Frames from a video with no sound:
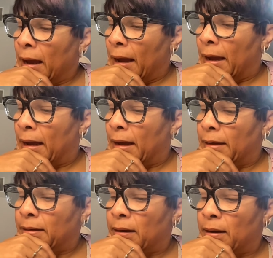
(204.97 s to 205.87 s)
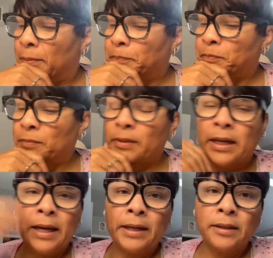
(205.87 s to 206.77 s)
and um
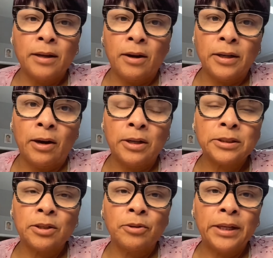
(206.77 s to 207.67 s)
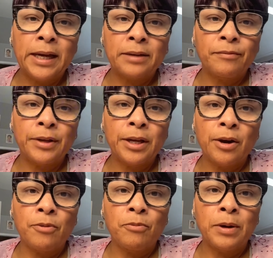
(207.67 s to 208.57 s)
and uh, also he got a
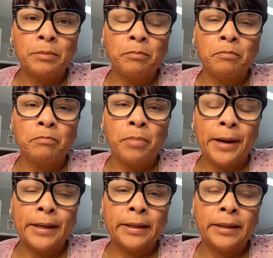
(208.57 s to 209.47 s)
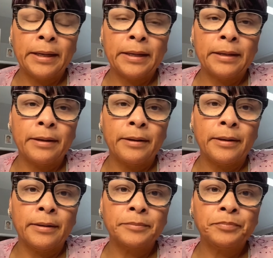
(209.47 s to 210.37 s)
video with brayden and
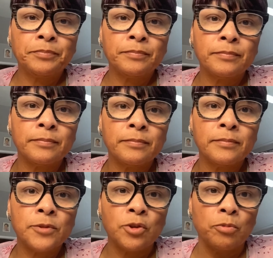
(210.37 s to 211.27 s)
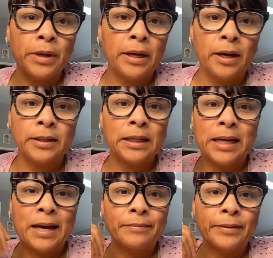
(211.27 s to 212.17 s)
uh Tariq
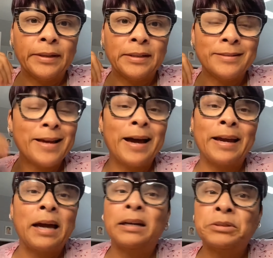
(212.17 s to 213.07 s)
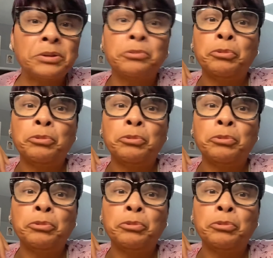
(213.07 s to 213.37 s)
unaliving Zion. So